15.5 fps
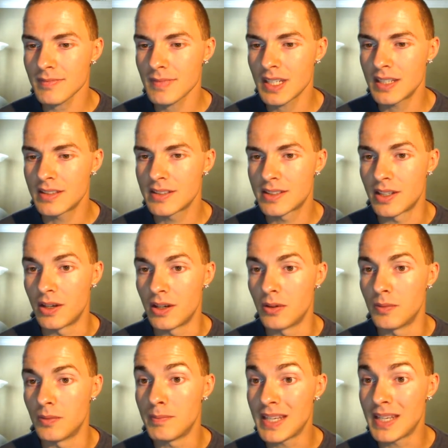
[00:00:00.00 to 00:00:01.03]
So
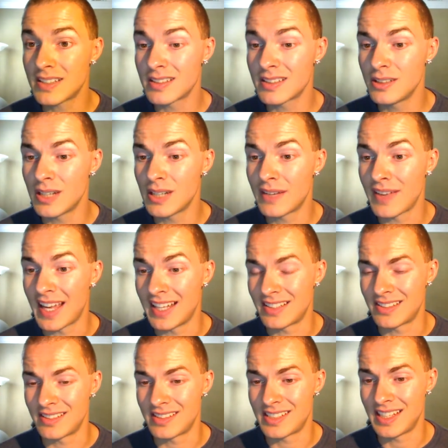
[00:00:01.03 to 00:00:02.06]
make sure you have
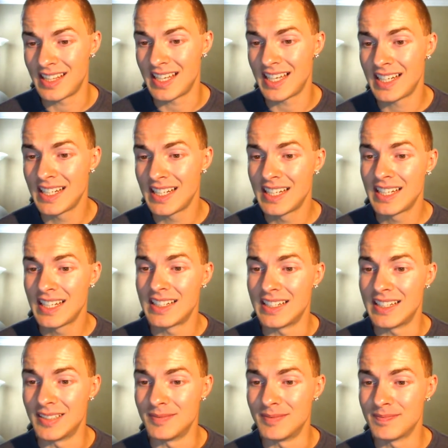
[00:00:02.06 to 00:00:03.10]
answers to that.
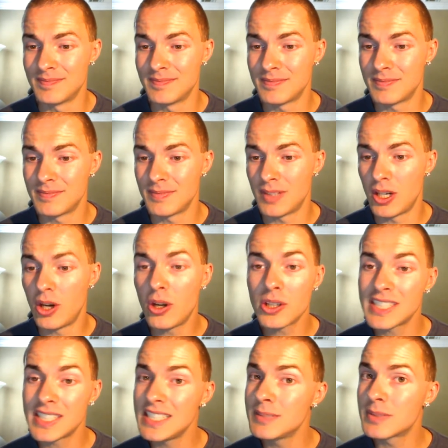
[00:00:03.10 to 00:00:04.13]
All
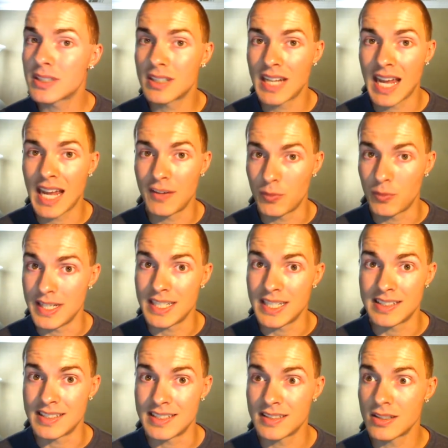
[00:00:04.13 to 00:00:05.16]
teams are going to have
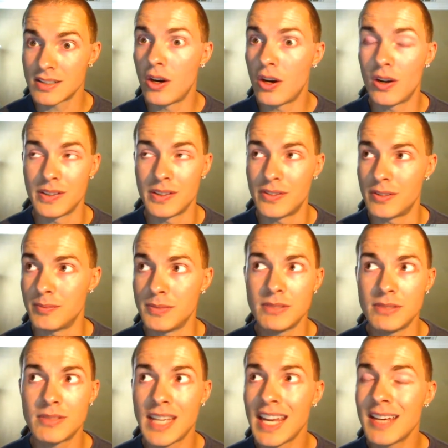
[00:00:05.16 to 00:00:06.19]
weaknesses, all of them. You
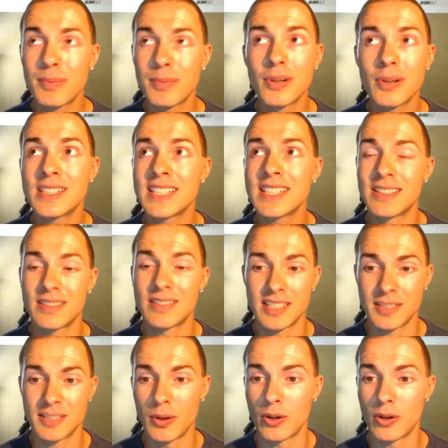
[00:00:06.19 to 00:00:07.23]
can't put together 6
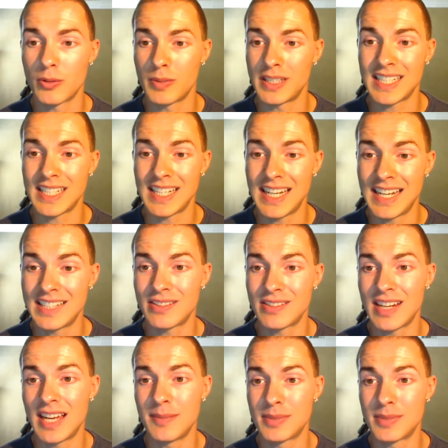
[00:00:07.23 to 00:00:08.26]
Pokemon that can answer
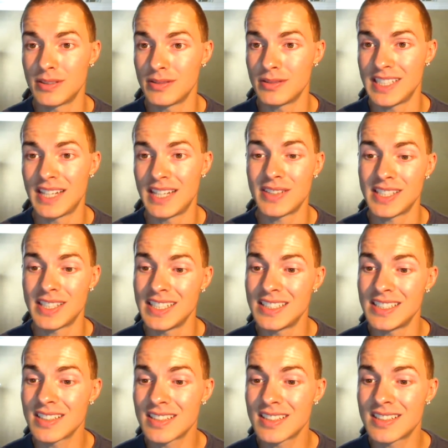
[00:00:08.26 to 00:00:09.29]
absolutely everything. It
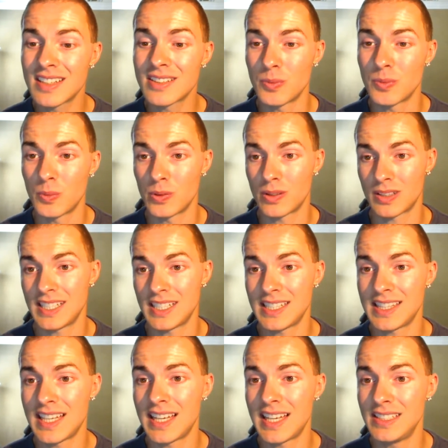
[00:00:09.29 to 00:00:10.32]
just doesn't work like
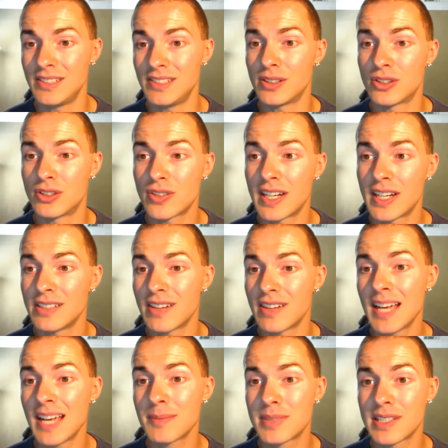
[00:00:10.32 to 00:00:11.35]
that. You can try your
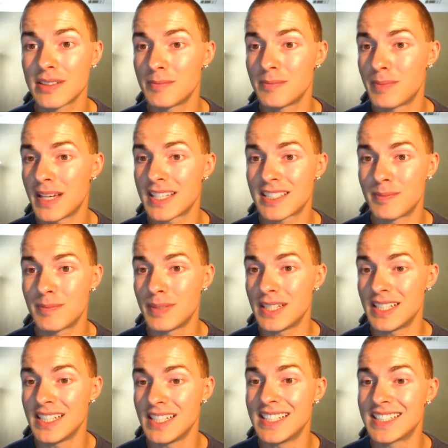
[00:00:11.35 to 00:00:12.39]
absolute best,
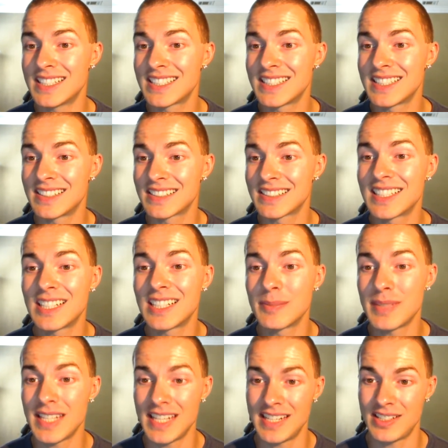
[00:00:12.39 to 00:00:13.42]
but there's going to be
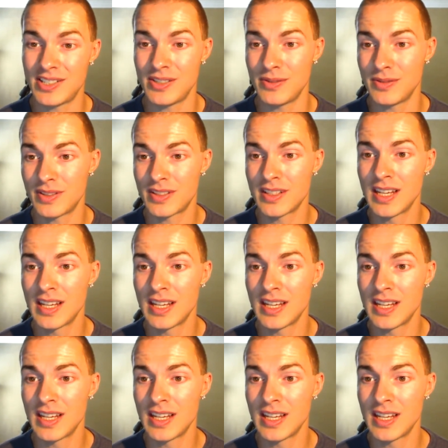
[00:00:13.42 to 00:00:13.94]
issues